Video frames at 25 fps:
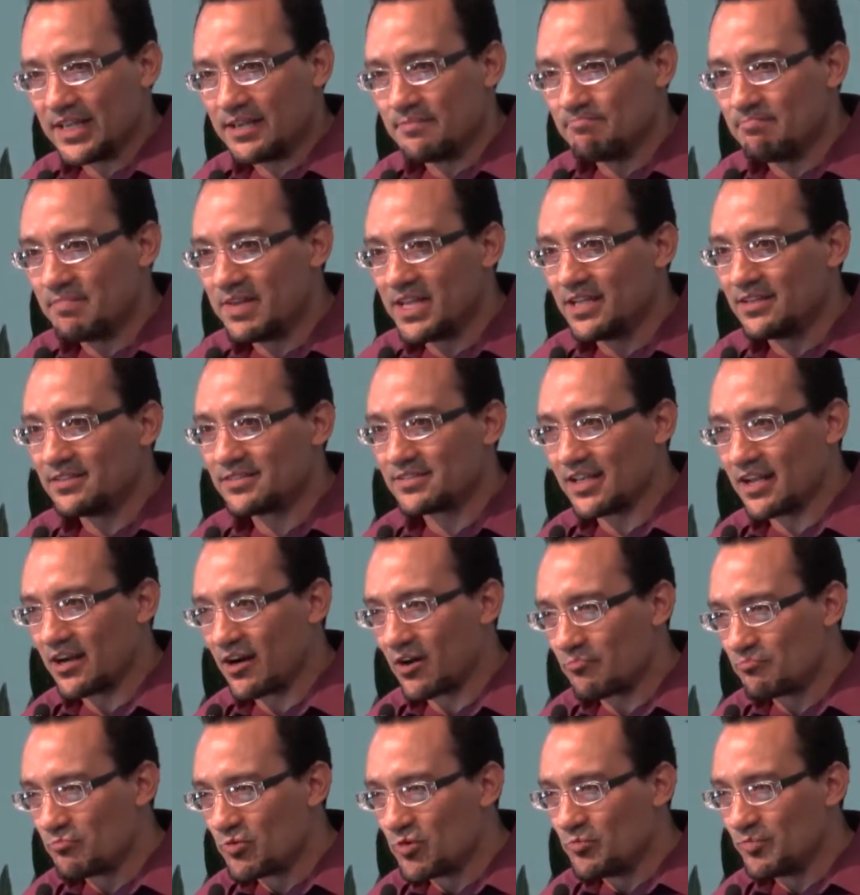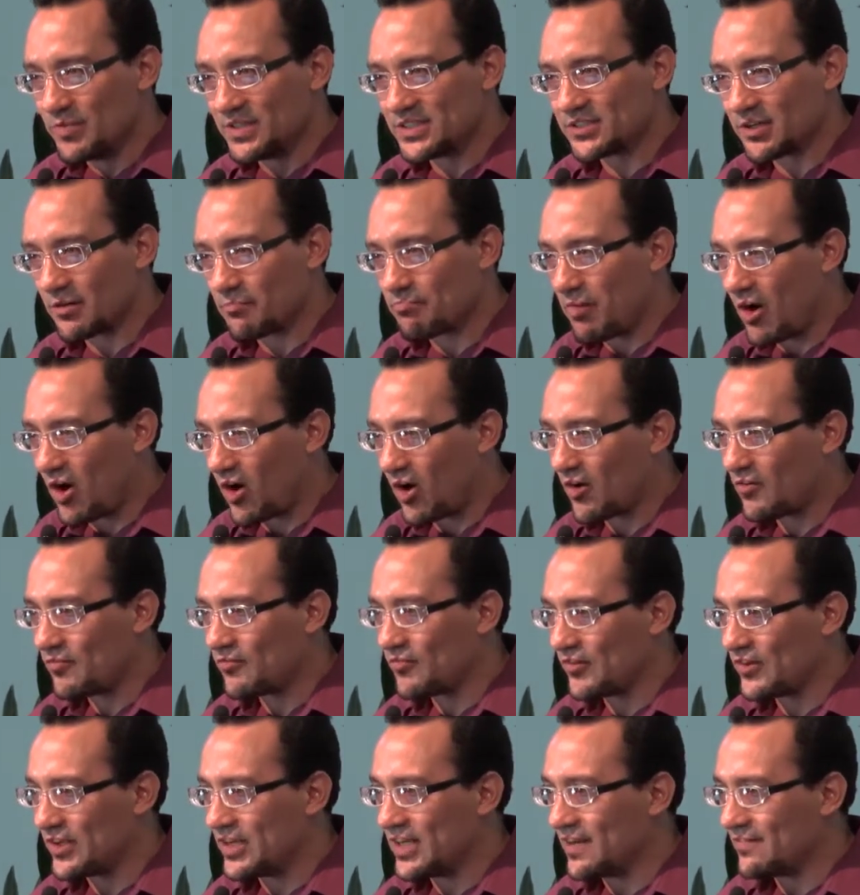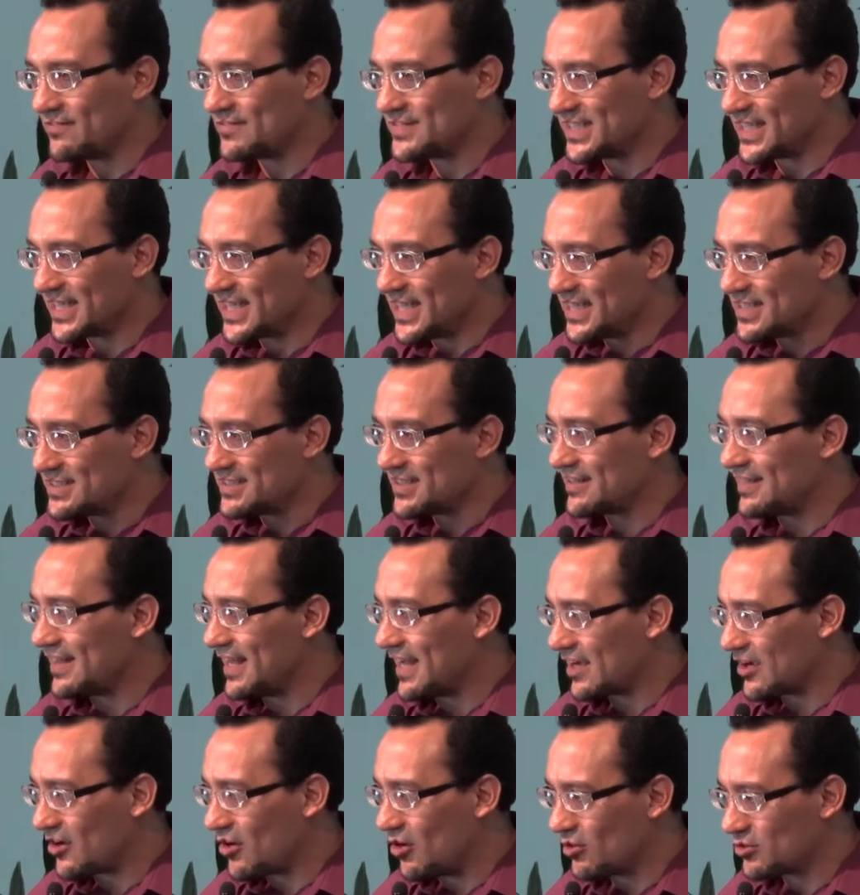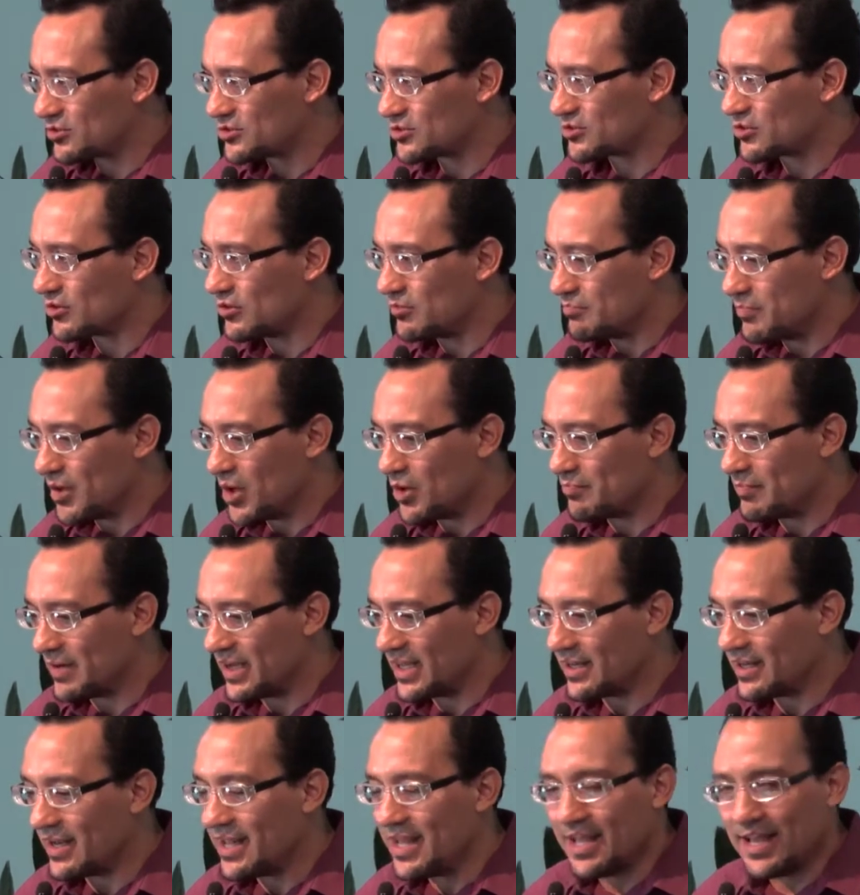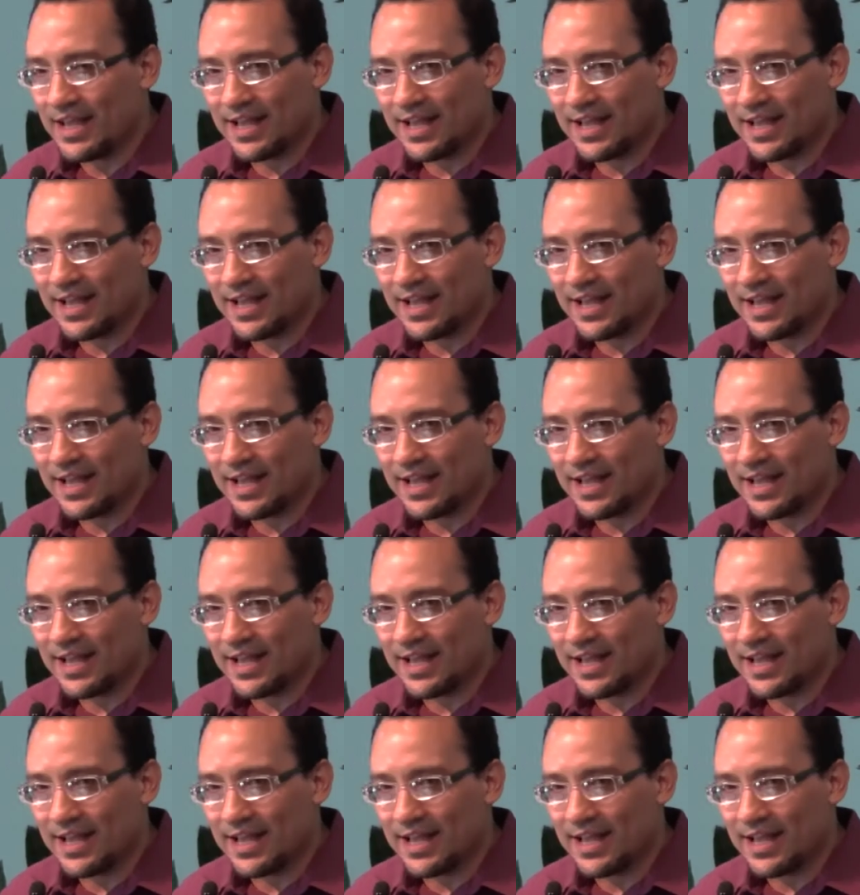It means that our movements are powerful enough to get to that cultural moment.